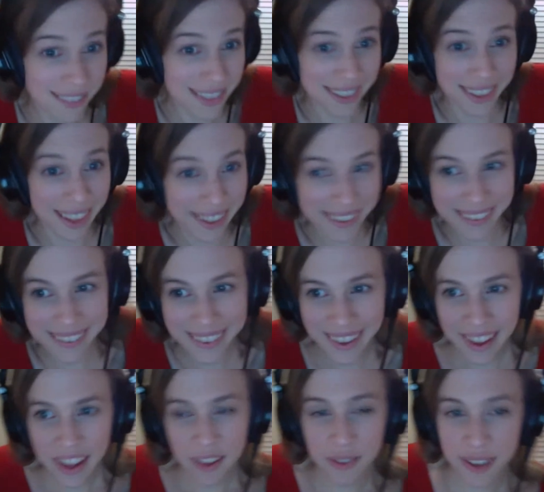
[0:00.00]
Like
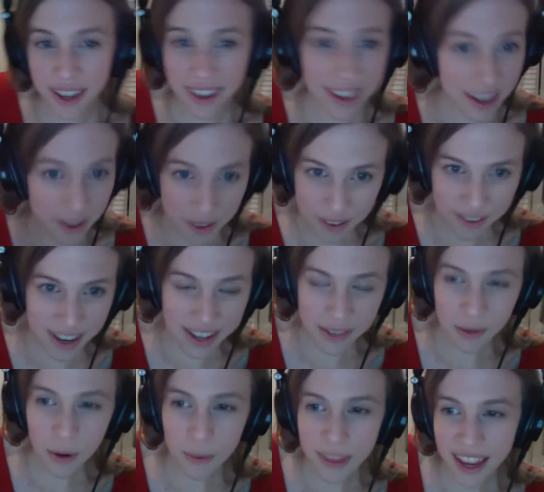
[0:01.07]
like any of you guys
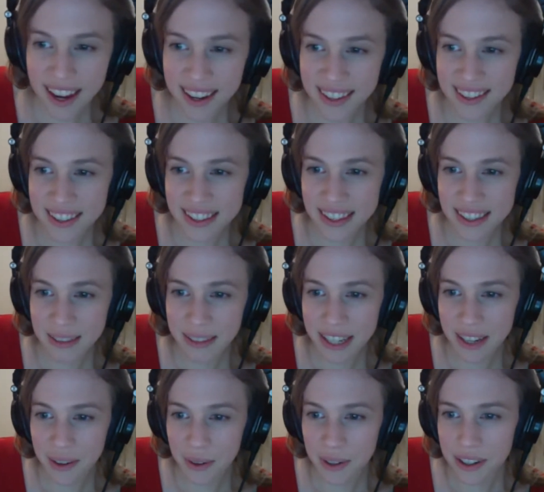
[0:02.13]
grew up in the 80s just let me
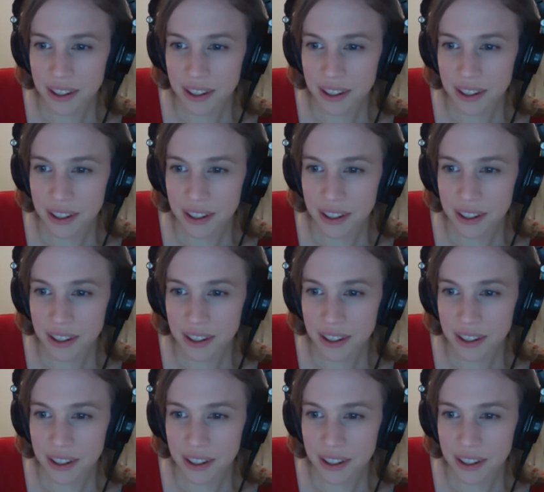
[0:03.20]
know